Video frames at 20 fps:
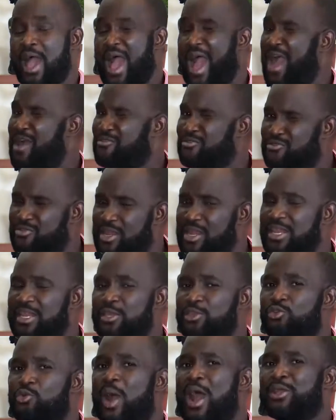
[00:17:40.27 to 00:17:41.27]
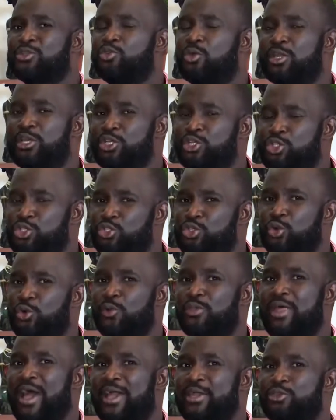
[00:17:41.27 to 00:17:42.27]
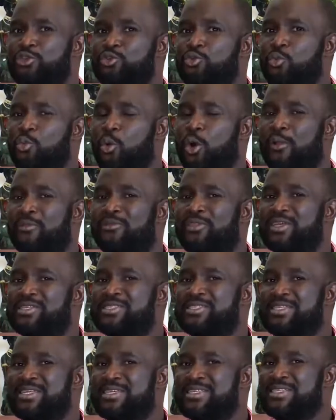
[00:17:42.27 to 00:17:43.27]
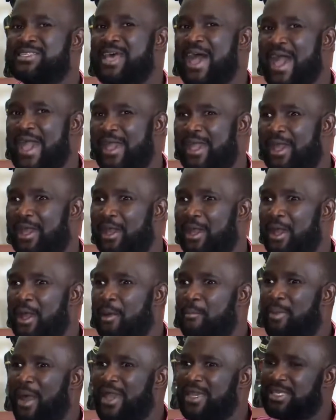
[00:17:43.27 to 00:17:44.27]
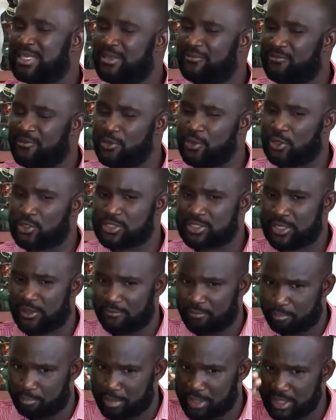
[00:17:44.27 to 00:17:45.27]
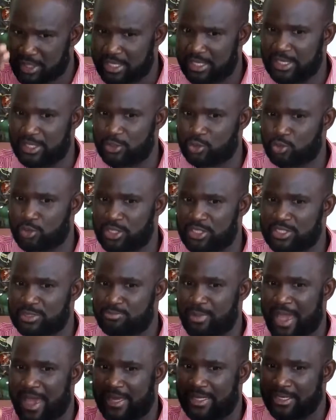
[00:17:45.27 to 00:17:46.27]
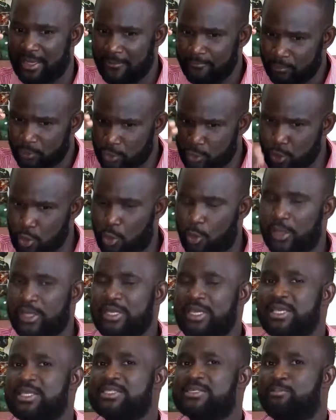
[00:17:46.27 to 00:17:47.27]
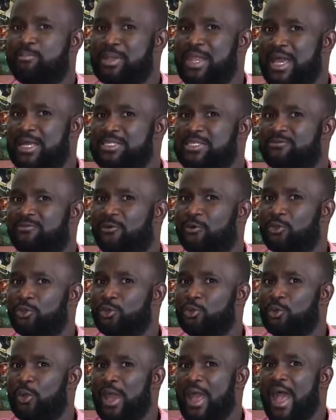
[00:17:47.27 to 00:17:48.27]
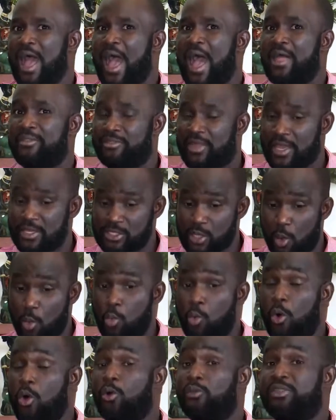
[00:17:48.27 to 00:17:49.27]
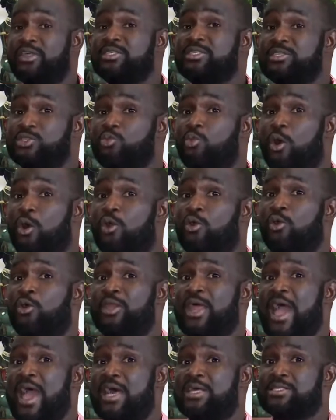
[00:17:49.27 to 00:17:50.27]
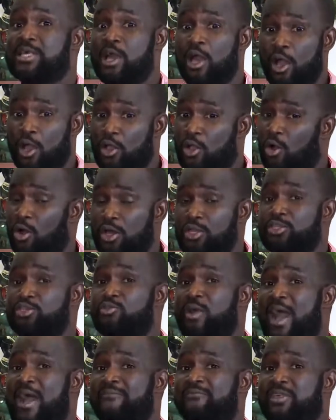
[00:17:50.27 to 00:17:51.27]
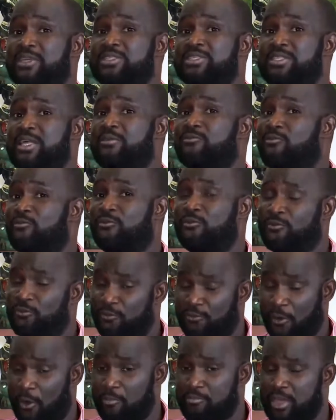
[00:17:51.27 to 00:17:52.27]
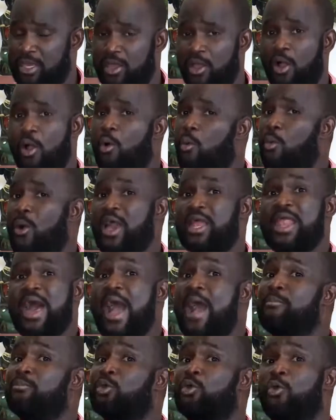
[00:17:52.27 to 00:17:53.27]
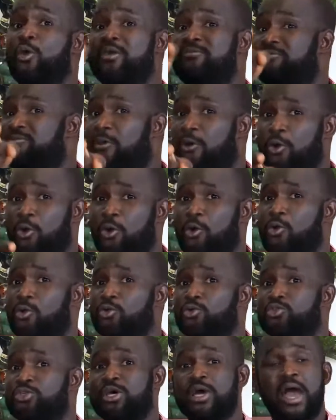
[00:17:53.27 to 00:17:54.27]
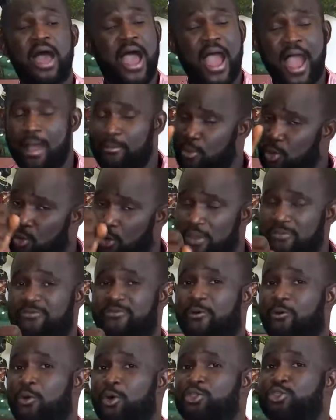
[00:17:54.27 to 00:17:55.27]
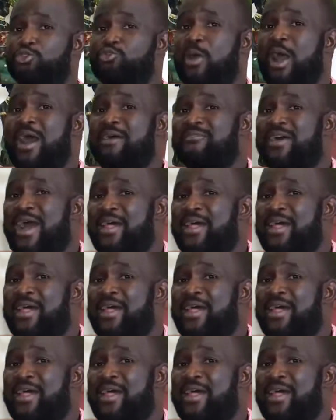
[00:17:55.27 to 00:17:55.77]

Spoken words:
And really, you actually show that you want this desire by giving yourself, peeking into his mind, knowing his plans for you. And then you say, whoa, this is what God has. God, you have this thing for me. Well, I'm going for gold. I'm going for what you have.